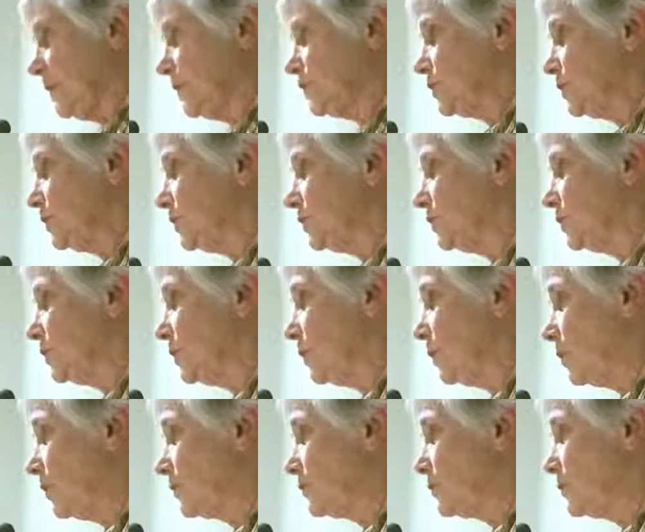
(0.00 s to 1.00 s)
Children
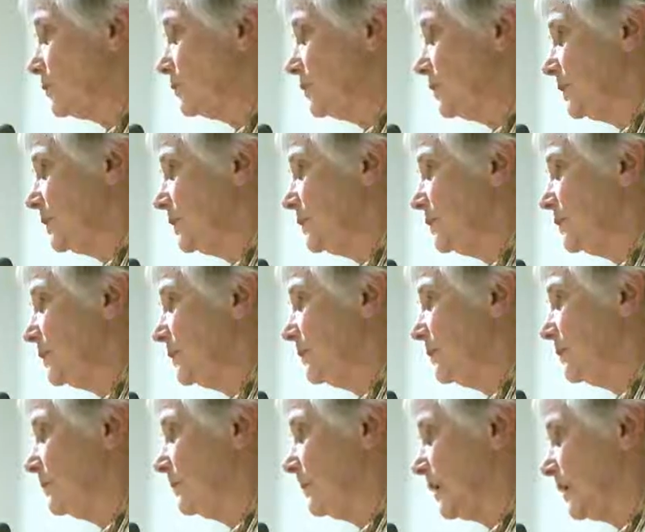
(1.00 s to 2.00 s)
also
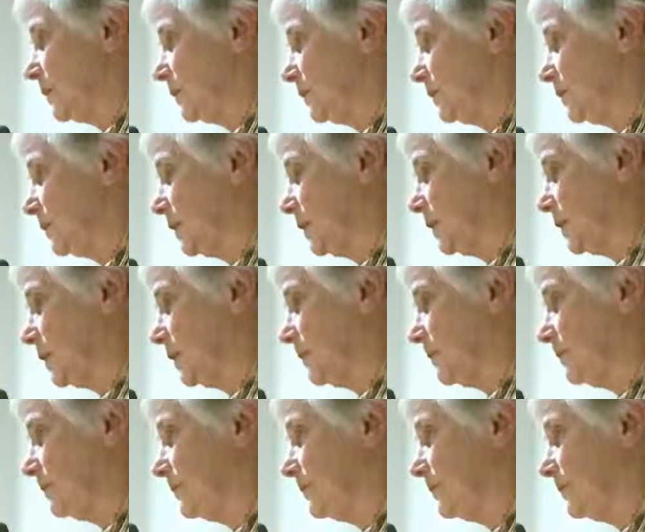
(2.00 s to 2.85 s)
need medical care.